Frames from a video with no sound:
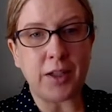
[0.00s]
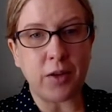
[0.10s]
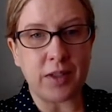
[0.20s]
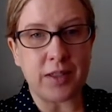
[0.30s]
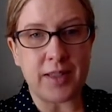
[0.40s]

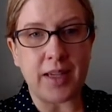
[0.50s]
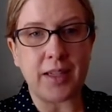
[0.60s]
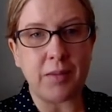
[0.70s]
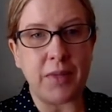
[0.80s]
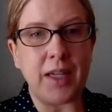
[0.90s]

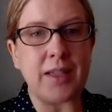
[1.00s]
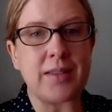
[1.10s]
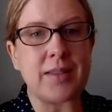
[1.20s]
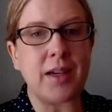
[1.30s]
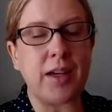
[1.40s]
oversight committees
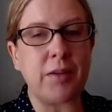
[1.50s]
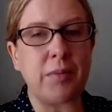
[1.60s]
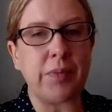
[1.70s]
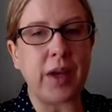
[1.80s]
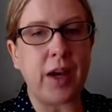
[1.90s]

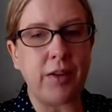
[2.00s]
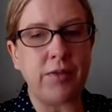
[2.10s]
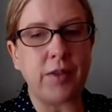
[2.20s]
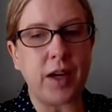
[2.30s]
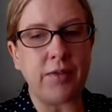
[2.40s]

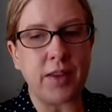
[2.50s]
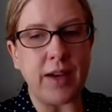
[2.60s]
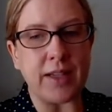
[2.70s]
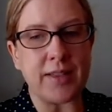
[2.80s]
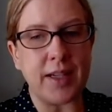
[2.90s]
of the
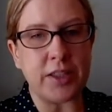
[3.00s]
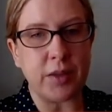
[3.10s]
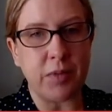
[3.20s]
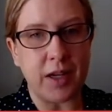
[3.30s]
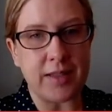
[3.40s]

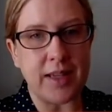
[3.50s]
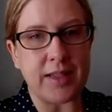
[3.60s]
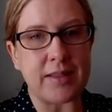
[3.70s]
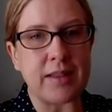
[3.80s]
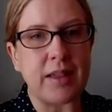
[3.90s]
vaccination
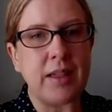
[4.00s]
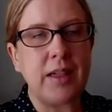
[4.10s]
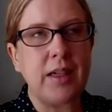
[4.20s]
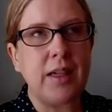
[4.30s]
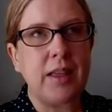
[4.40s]
process.
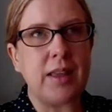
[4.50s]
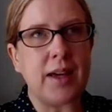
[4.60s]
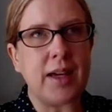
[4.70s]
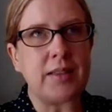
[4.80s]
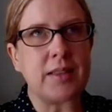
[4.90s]

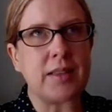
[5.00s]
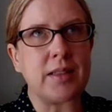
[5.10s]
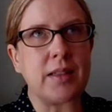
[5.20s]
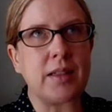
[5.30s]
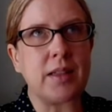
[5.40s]
That
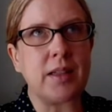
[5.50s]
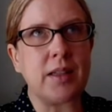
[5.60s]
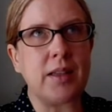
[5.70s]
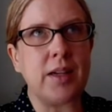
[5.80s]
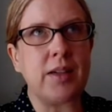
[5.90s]

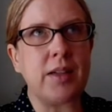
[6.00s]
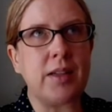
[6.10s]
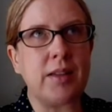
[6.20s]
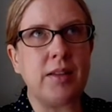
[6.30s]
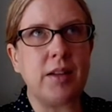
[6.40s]

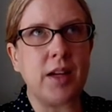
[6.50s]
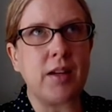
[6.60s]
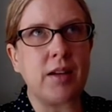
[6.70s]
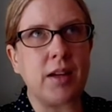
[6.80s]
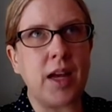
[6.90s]
they're,
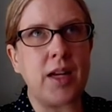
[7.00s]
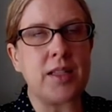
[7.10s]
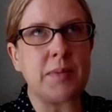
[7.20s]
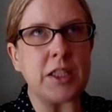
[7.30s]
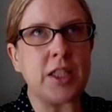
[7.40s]
and
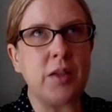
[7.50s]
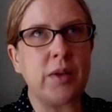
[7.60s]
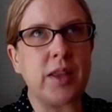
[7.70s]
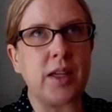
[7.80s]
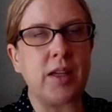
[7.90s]
especially
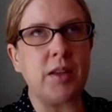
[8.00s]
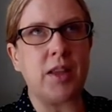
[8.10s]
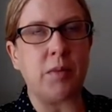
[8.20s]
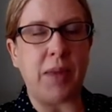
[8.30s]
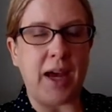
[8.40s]
with
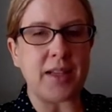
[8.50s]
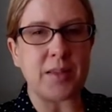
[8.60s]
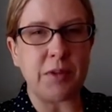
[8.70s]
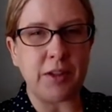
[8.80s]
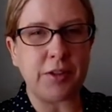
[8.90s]
the
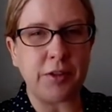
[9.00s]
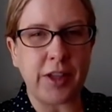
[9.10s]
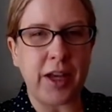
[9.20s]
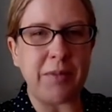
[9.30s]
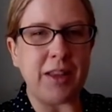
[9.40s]
past political
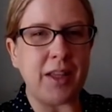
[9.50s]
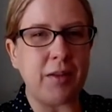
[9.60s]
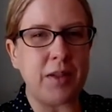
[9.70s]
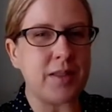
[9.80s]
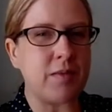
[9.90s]
climate, that it
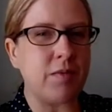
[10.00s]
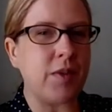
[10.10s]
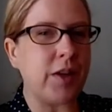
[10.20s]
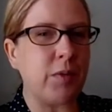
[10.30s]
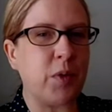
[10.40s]
was
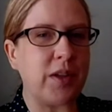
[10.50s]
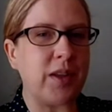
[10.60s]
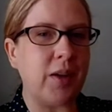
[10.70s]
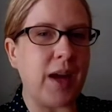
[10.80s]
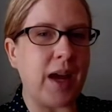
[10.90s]
very important
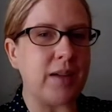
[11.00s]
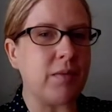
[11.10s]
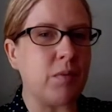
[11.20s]
that you had